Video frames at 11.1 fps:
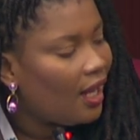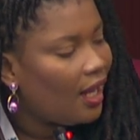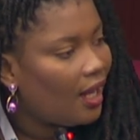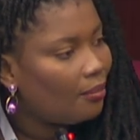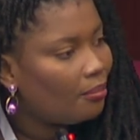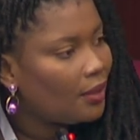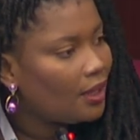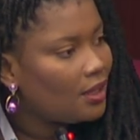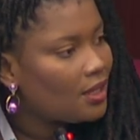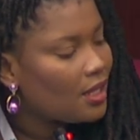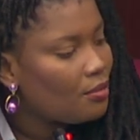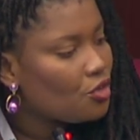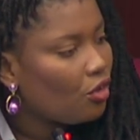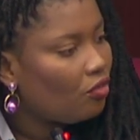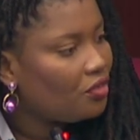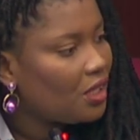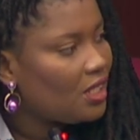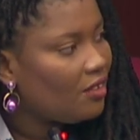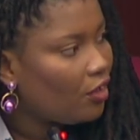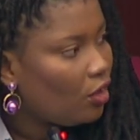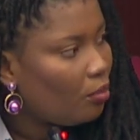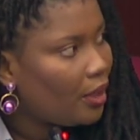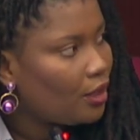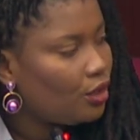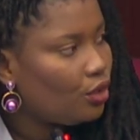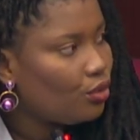in terms of the development?